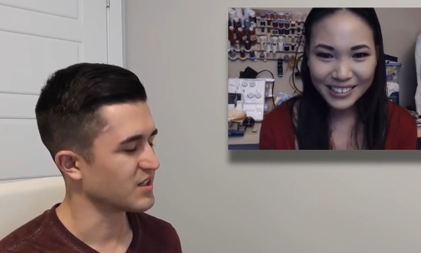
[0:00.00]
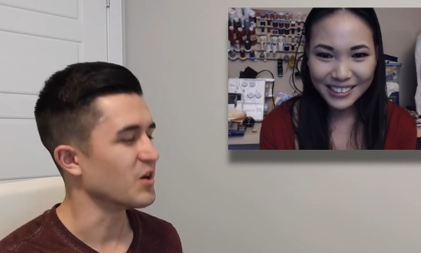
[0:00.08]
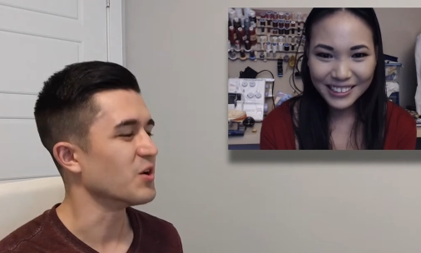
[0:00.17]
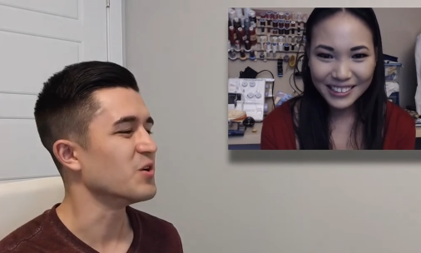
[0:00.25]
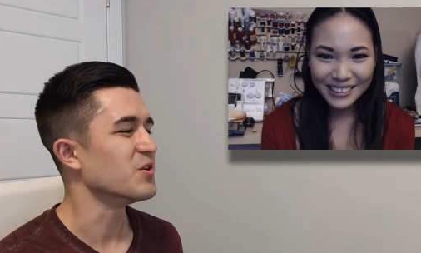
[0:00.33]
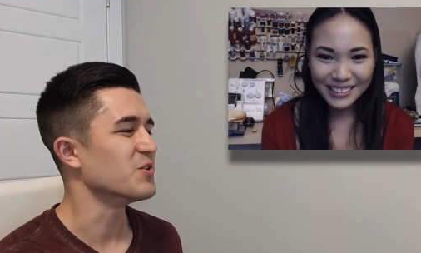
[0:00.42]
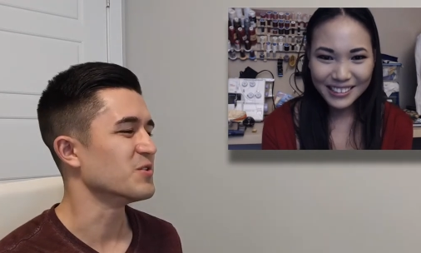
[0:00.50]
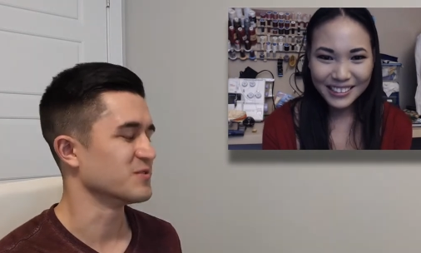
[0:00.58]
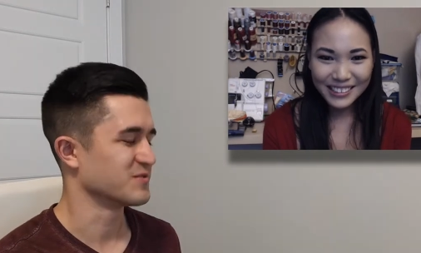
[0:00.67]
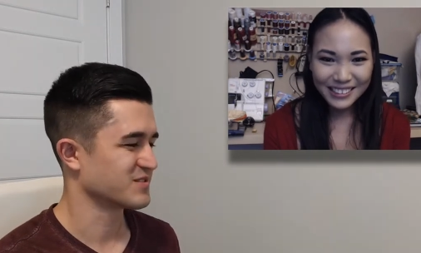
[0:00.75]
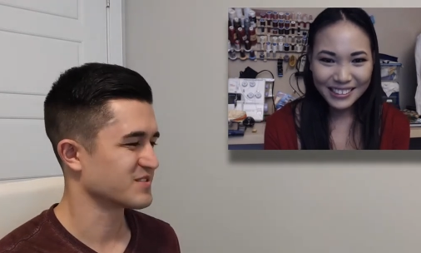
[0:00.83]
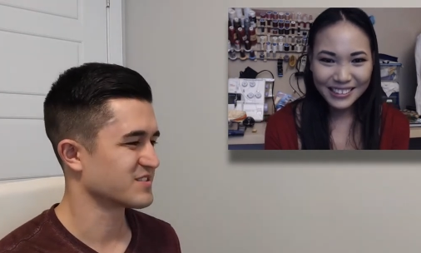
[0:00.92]

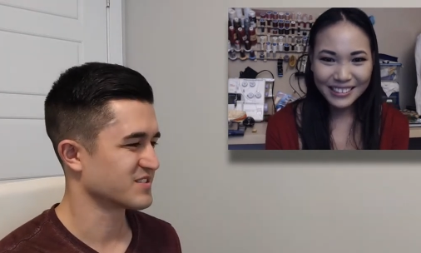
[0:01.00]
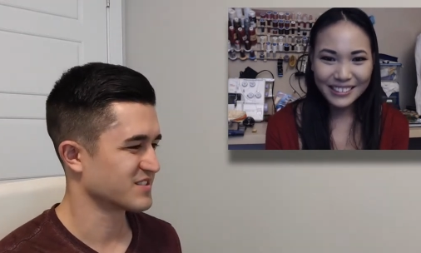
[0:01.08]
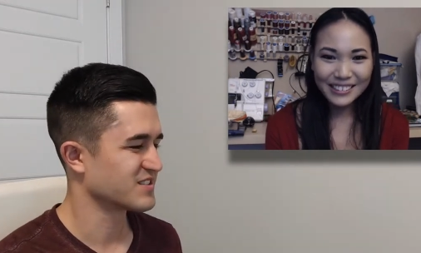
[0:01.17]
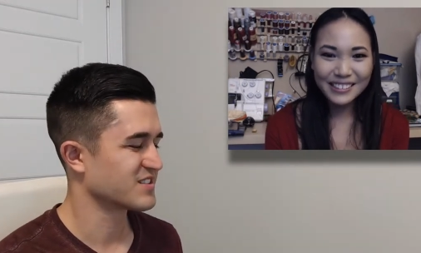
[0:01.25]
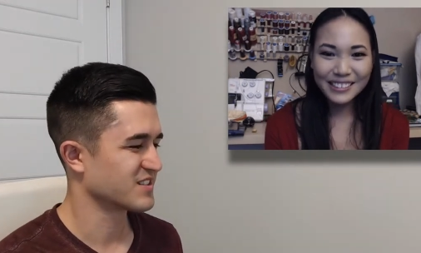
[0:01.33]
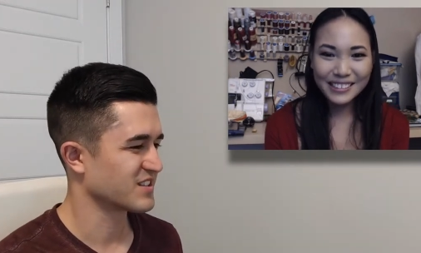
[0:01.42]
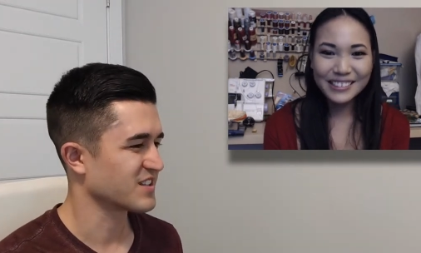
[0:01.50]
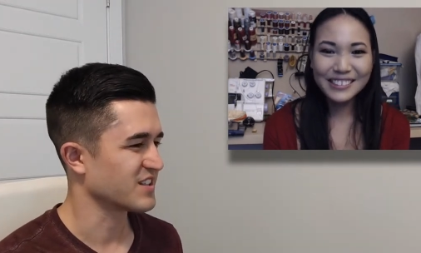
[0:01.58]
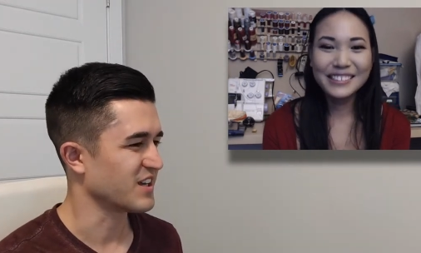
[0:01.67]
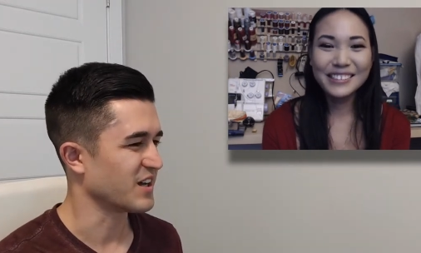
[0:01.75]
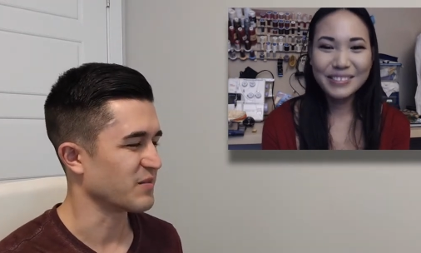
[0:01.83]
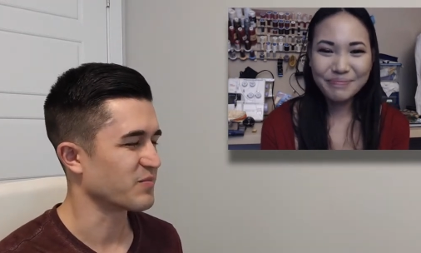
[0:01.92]
Speaker 1: Oh,
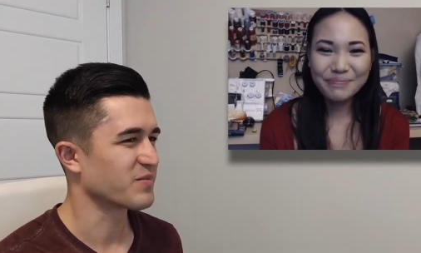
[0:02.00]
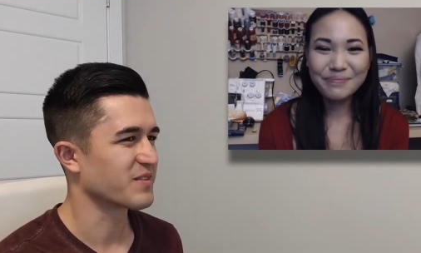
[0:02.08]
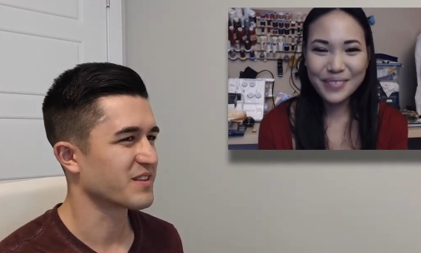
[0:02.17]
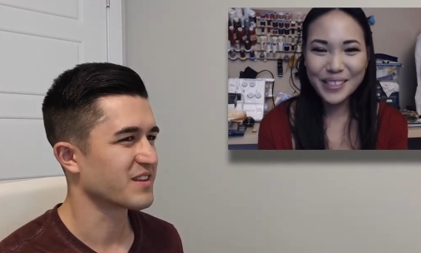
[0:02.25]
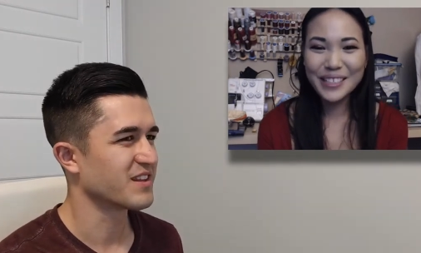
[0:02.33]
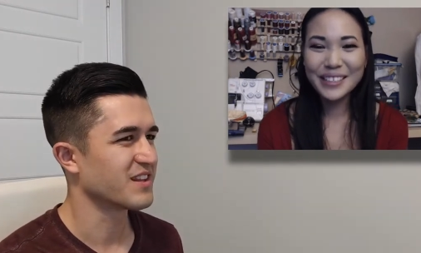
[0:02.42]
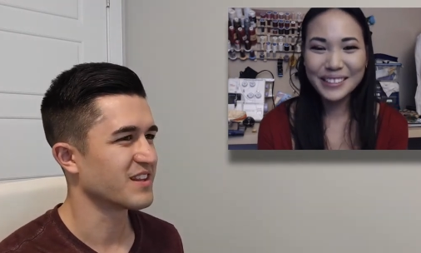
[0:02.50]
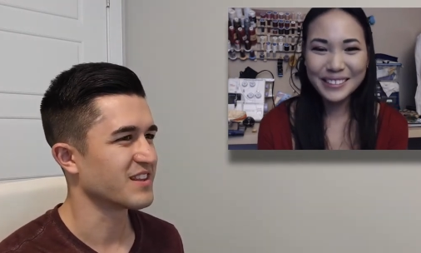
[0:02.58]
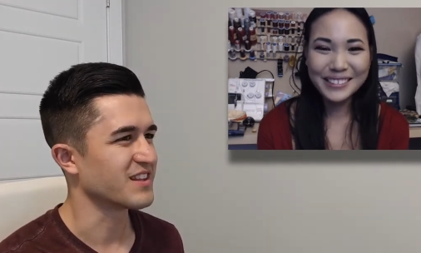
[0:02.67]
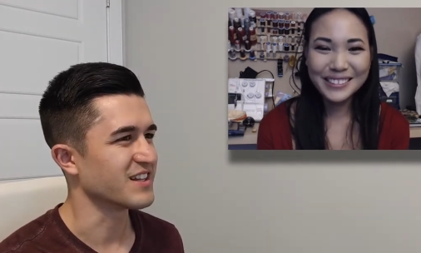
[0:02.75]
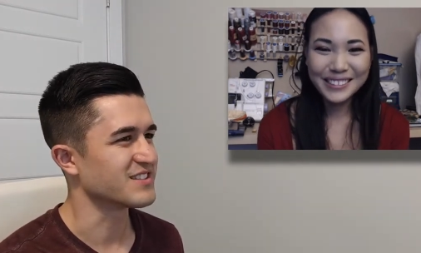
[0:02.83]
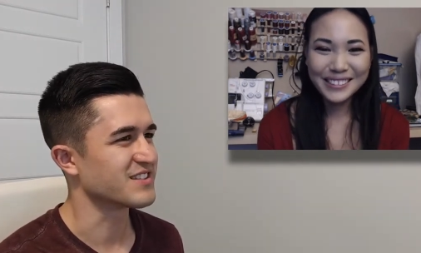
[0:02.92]
yeah, yeah.
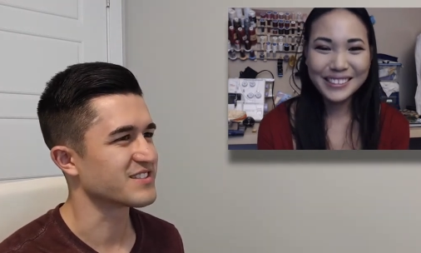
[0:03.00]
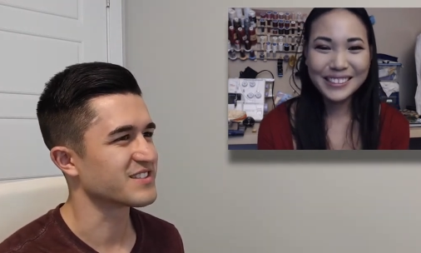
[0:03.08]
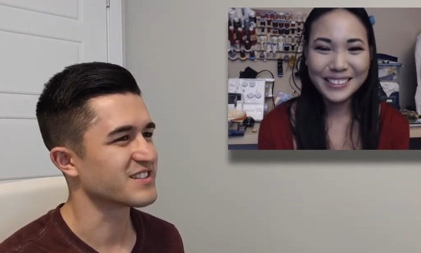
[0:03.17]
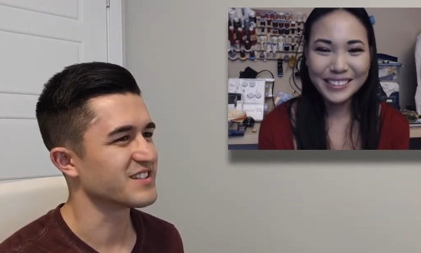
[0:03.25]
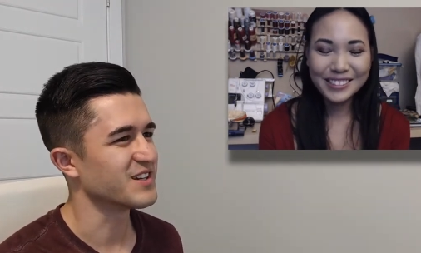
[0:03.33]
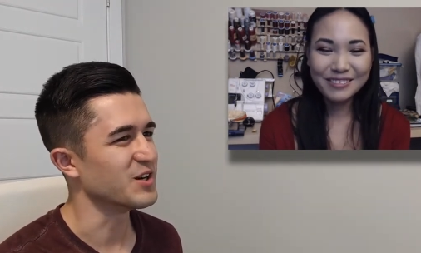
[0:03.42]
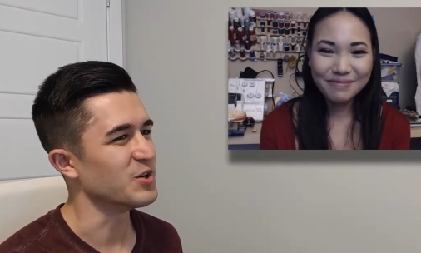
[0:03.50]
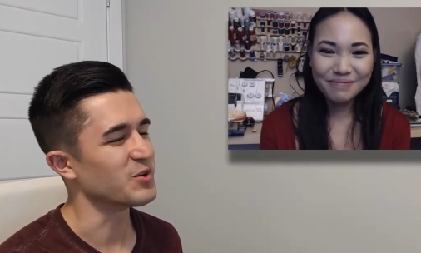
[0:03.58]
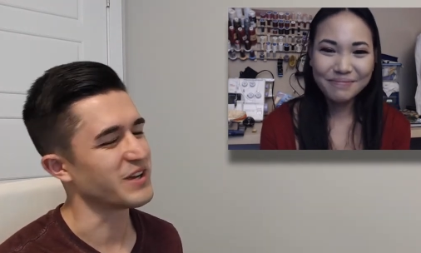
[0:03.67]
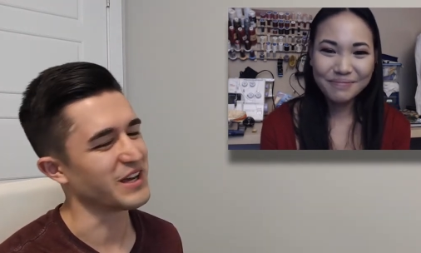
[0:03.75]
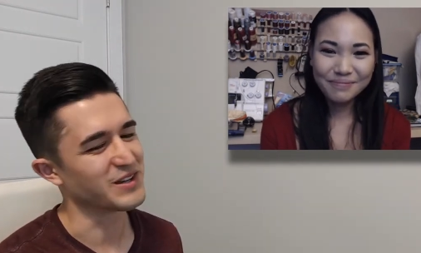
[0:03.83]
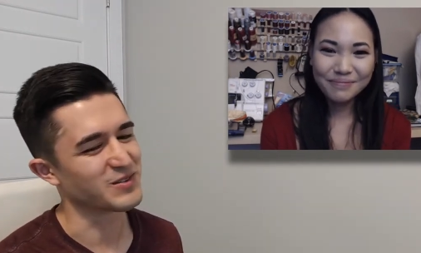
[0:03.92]
that's oh,
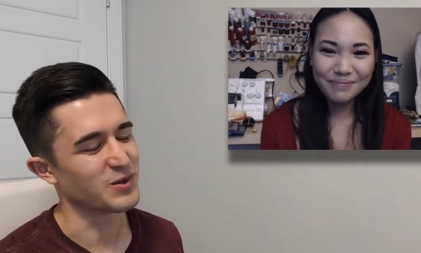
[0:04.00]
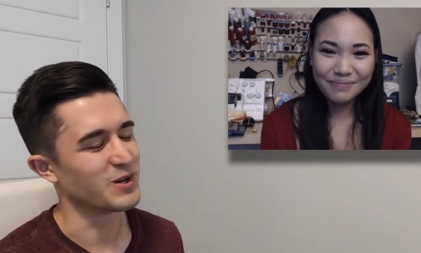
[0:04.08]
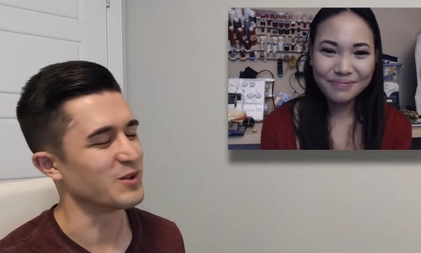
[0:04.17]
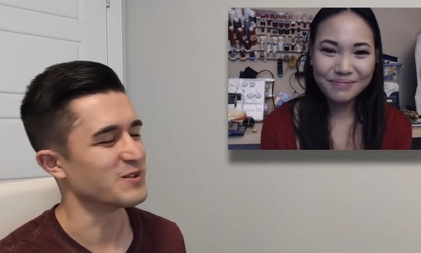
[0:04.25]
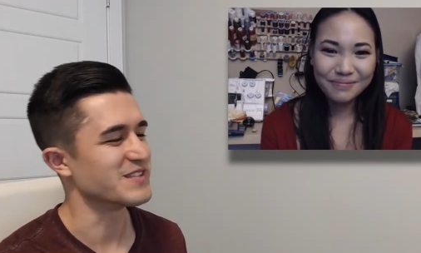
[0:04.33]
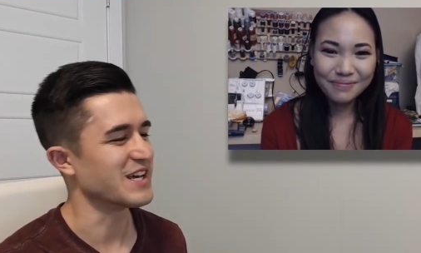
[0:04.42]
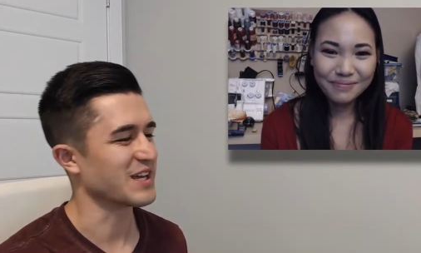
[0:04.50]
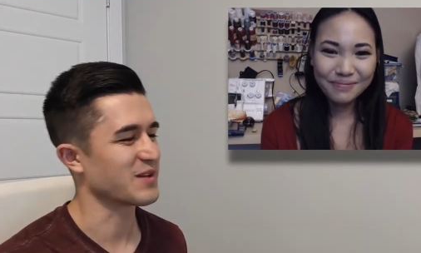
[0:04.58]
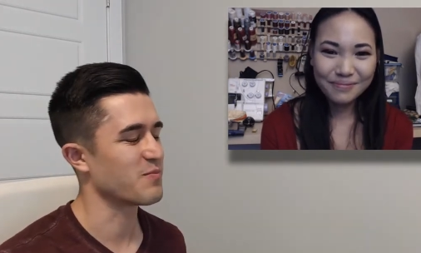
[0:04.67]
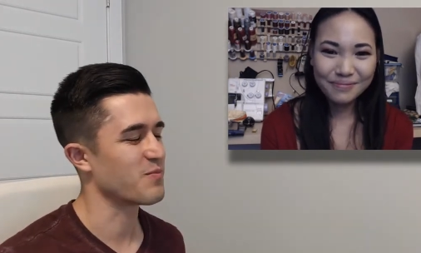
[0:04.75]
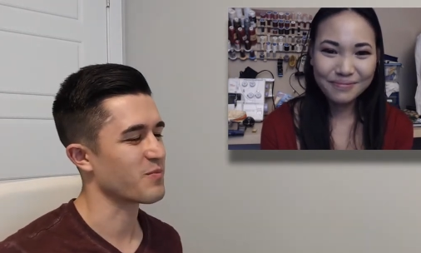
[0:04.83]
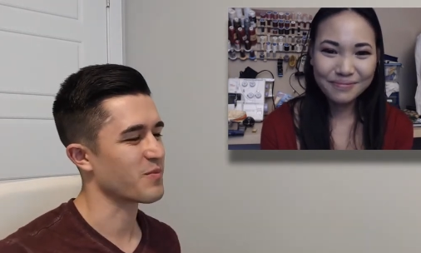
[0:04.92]
okay. One of those like